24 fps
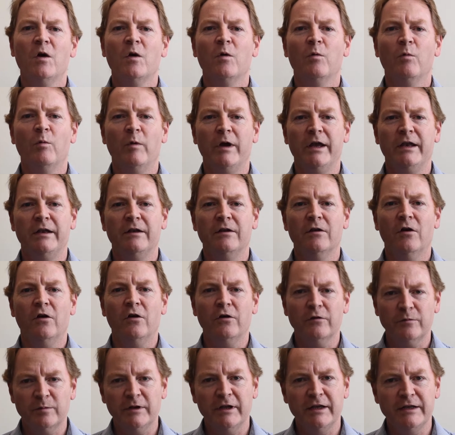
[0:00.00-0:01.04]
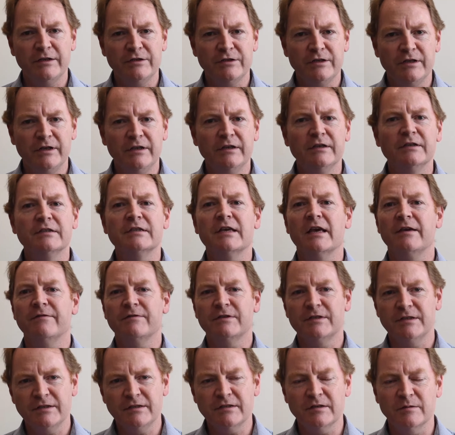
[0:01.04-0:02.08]
When hospital engineers have
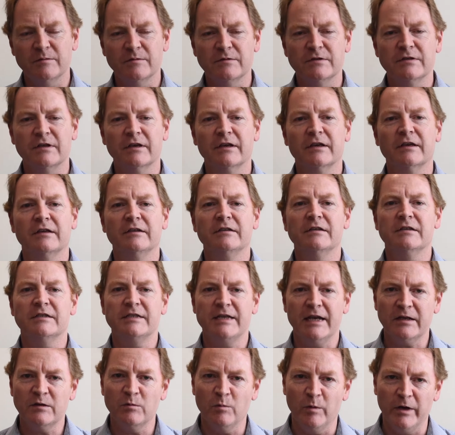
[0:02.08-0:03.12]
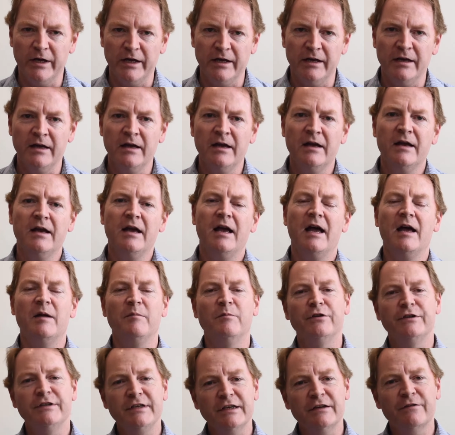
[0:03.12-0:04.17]
systems that can detect wear and
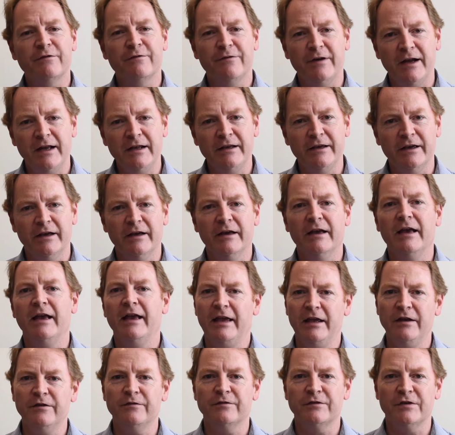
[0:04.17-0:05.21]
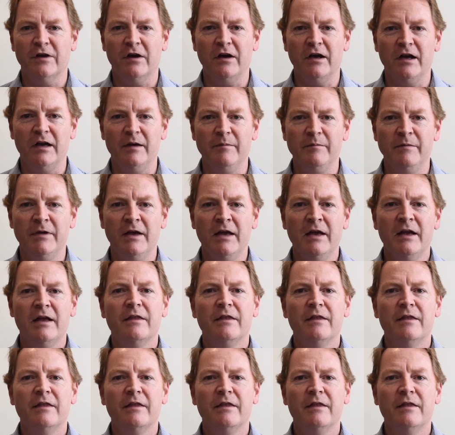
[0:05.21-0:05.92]
predict failure ahead of time,